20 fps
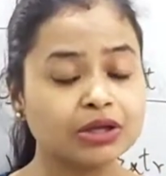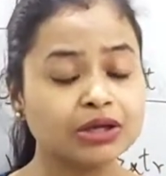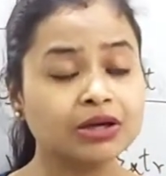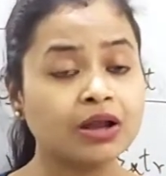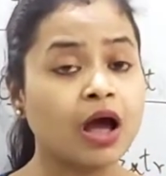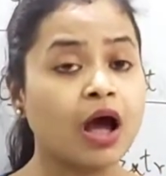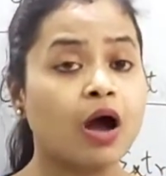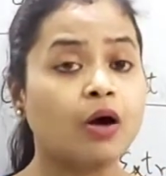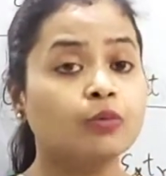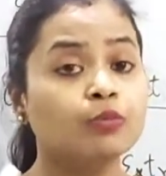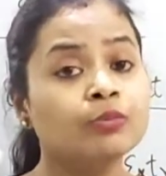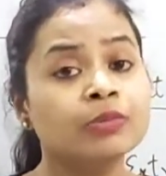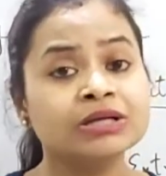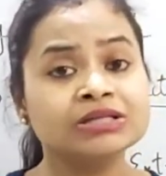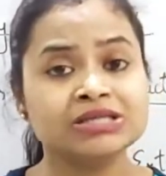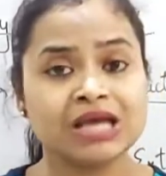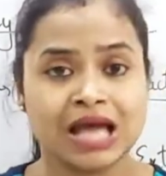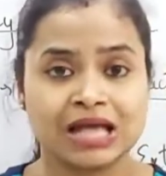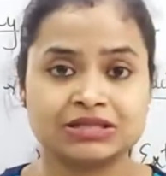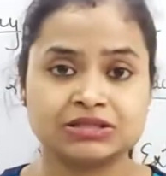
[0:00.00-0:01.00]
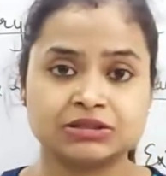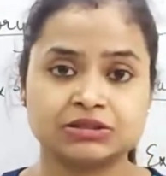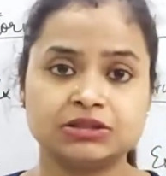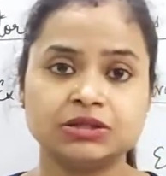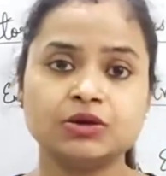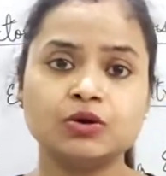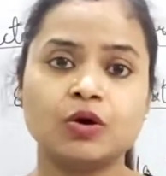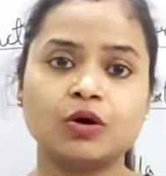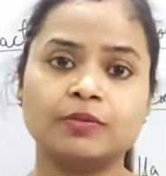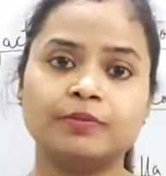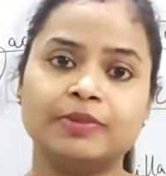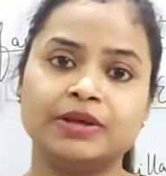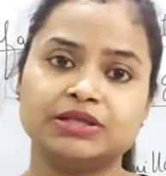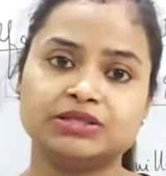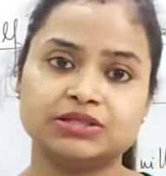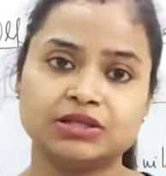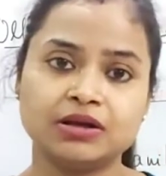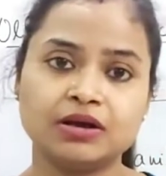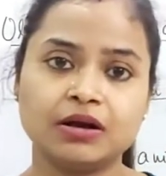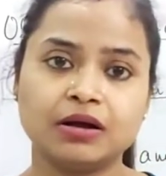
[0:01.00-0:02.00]
that how much acidic or
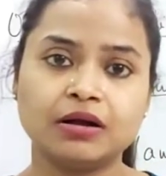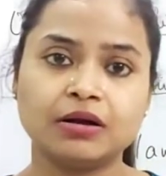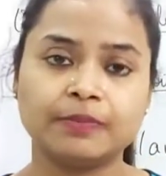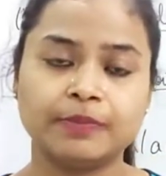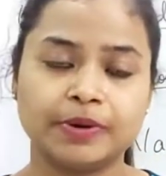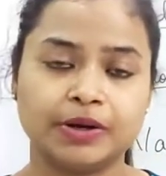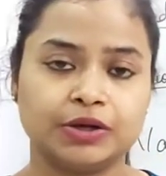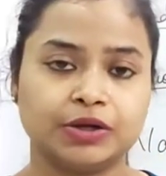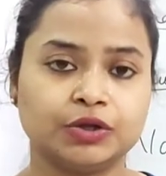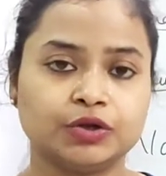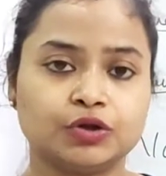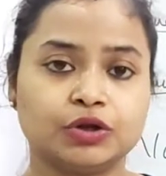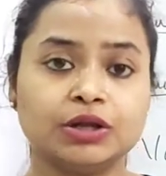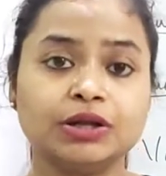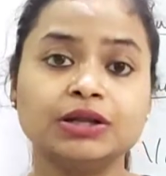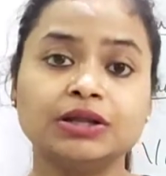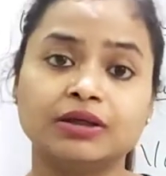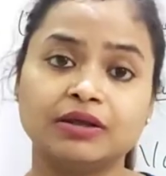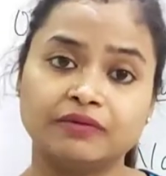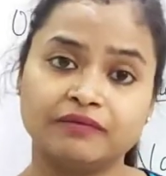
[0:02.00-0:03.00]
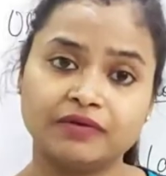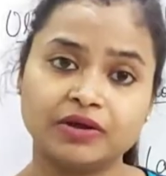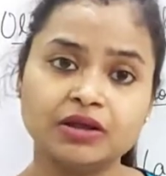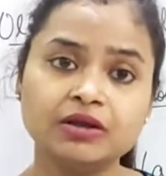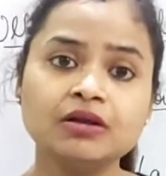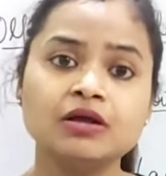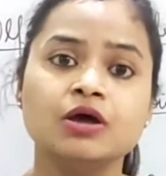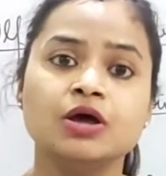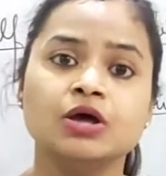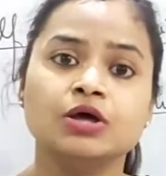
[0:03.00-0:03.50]
basic a particular given